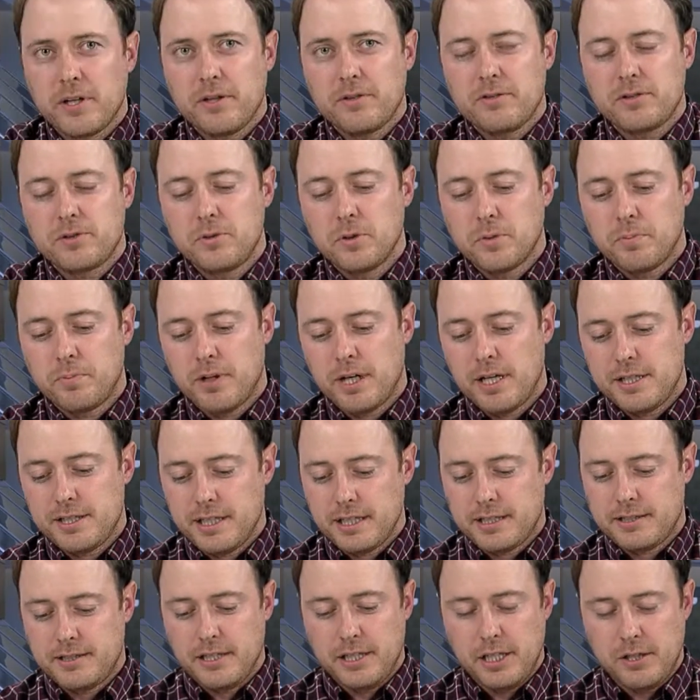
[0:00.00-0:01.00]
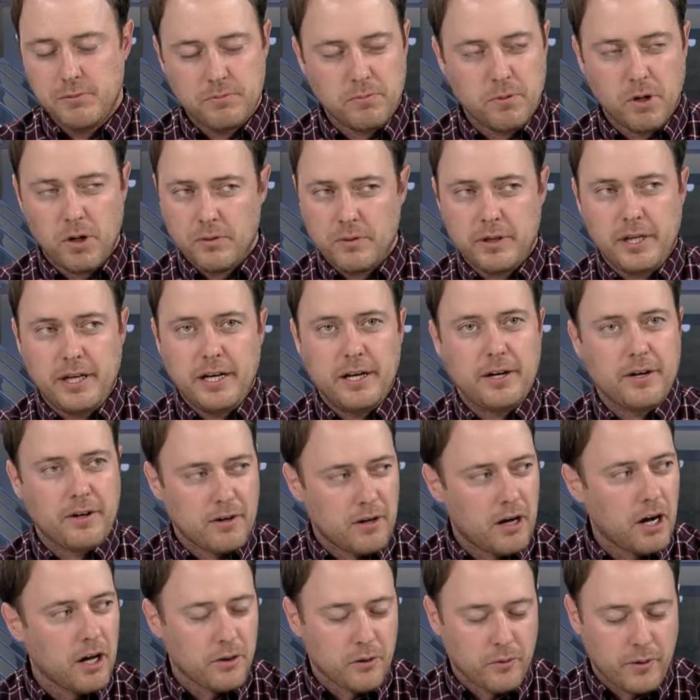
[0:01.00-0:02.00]
of those cool projects that you won't hear
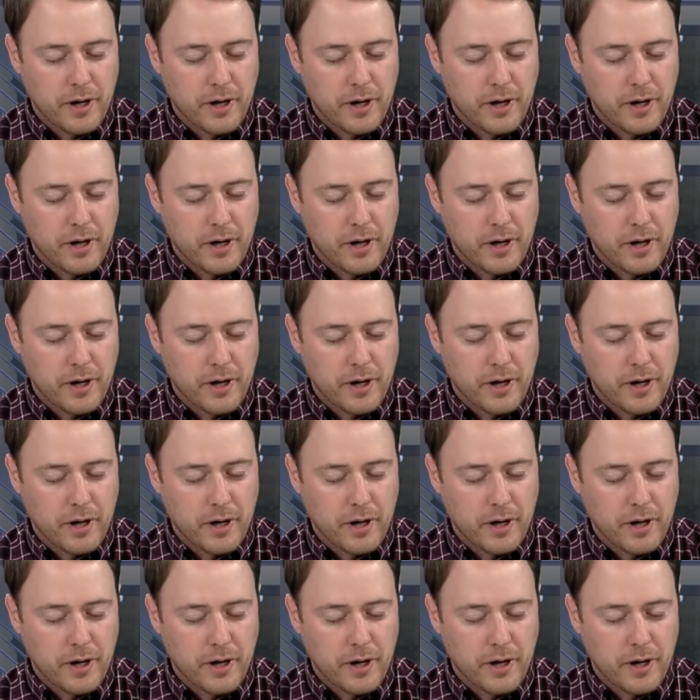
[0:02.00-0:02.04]
on the